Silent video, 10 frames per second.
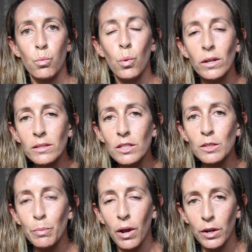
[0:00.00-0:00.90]
was
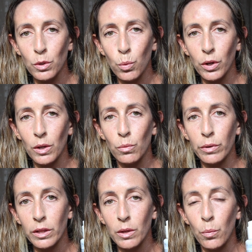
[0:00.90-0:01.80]
this product working
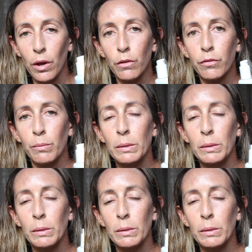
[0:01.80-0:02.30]
really well for